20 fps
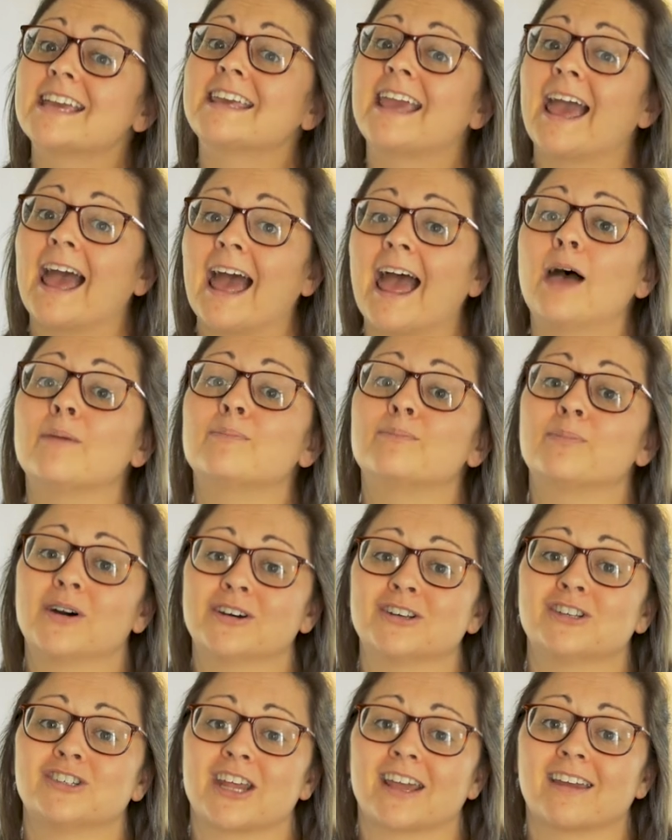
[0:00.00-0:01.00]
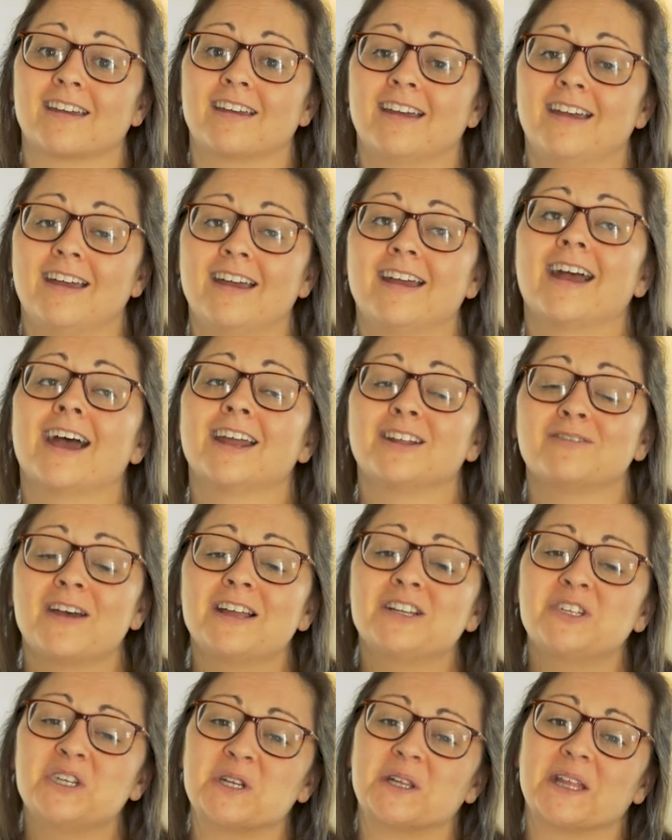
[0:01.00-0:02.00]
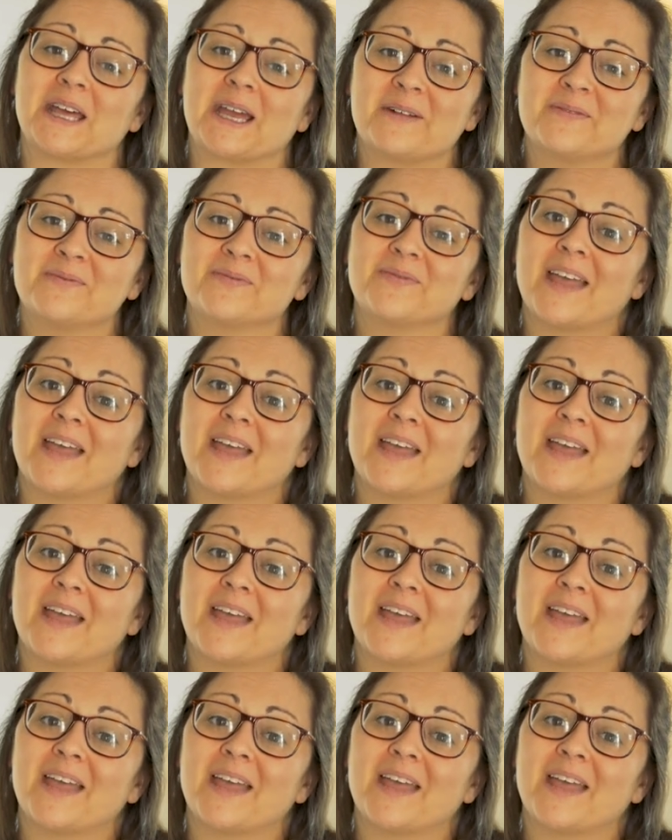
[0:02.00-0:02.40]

kept pushing, and eventually